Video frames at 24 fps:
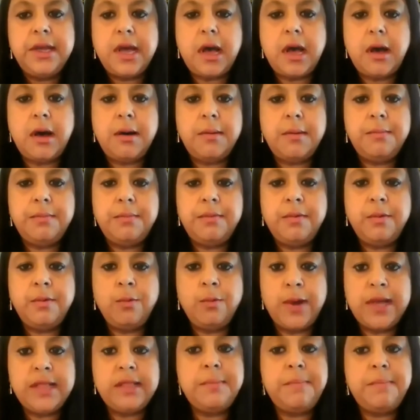
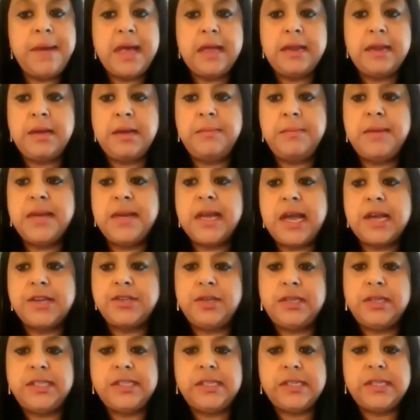When the pandemic
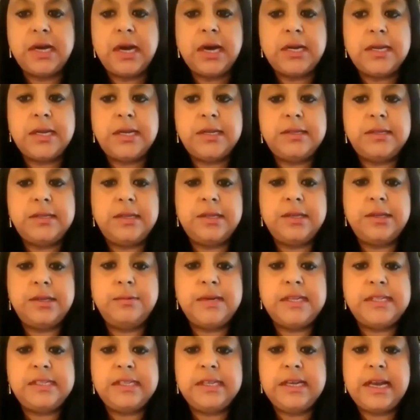actually started, the
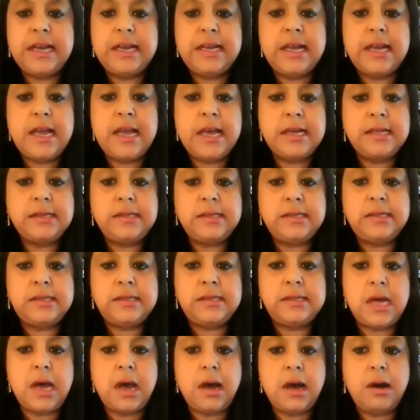
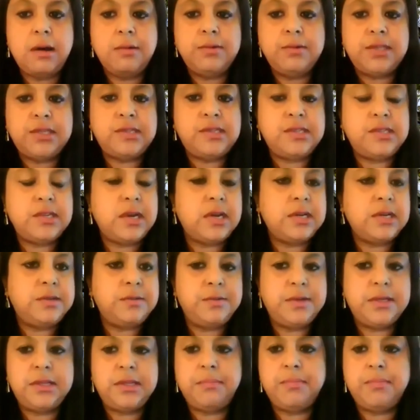USCIS, which is charged
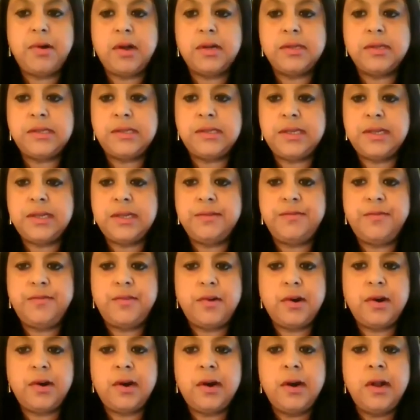with the processing
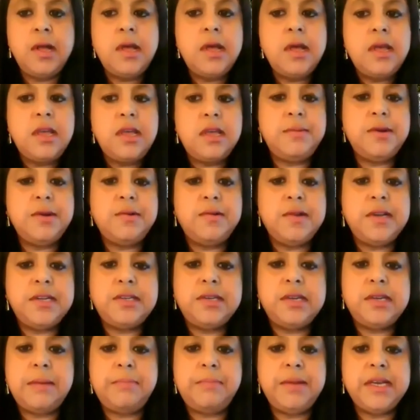for
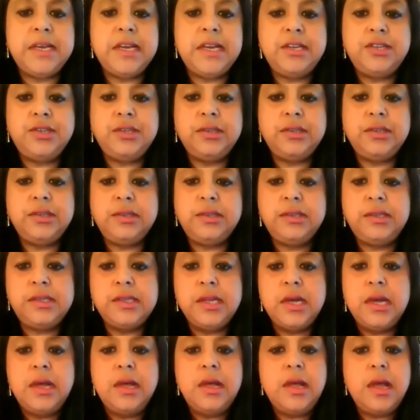immigration applications,
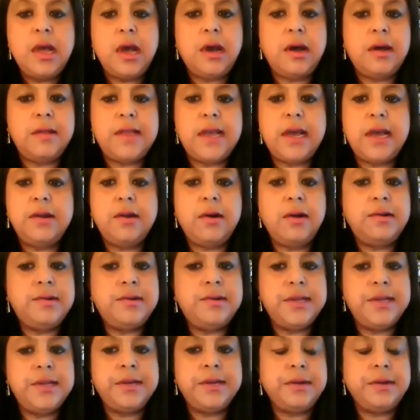they had
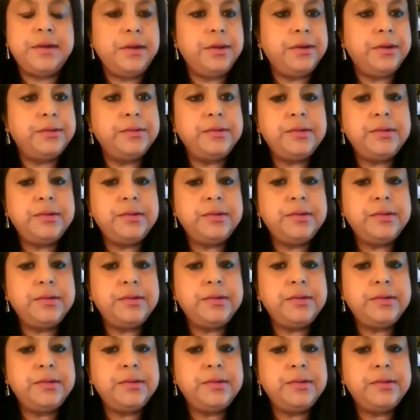already closed.
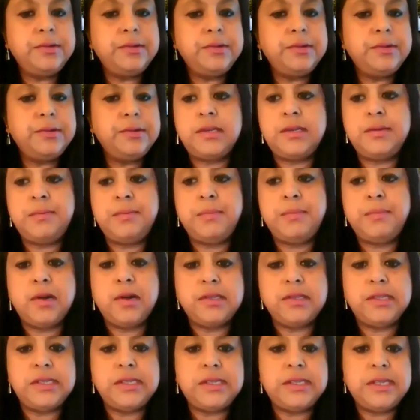They were not
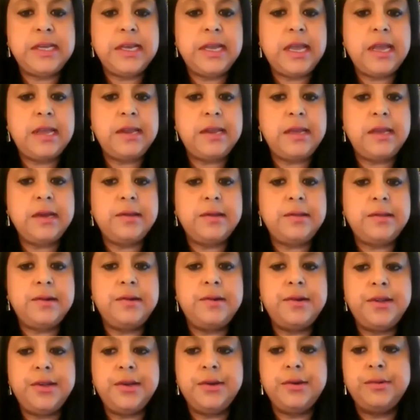processing any
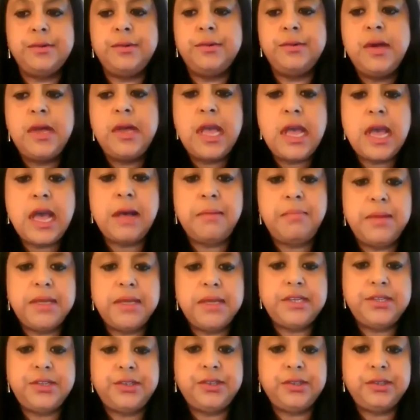other new
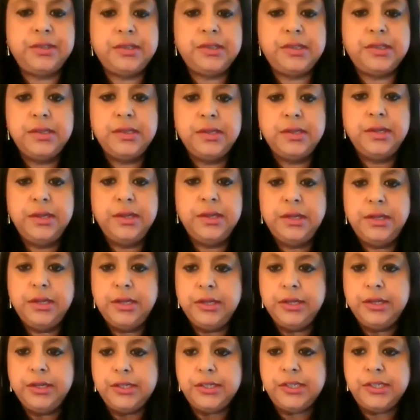applications.
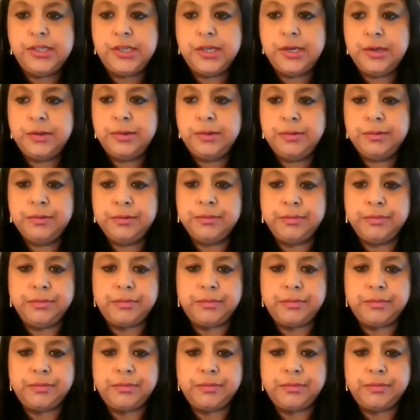So